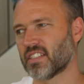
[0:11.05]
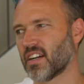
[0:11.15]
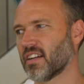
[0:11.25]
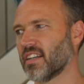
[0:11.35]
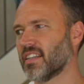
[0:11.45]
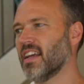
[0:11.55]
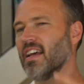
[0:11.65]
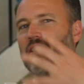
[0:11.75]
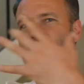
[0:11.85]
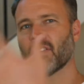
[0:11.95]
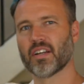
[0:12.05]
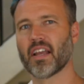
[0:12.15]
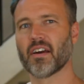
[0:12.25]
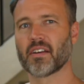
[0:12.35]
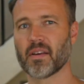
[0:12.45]
started learning
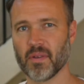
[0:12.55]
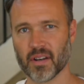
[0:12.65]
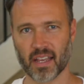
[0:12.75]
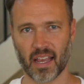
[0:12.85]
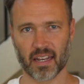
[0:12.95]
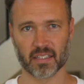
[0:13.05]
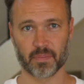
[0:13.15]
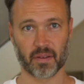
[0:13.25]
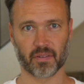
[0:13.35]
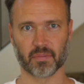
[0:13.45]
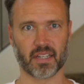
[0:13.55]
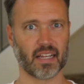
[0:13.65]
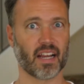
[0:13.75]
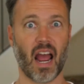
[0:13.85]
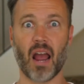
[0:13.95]
how to communicate and speak from
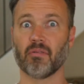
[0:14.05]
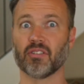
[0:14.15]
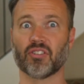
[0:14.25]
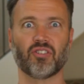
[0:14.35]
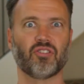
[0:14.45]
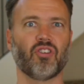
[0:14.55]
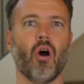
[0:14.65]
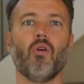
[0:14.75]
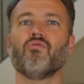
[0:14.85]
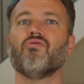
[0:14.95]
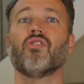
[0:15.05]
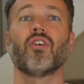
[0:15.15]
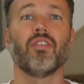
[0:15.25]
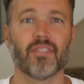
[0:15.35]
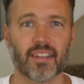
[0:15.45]
stage, I was so
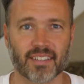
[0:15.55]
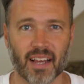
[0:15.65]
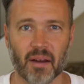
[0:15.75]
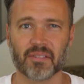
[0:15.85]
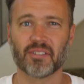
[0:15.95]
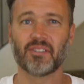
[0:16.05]
nervous. I was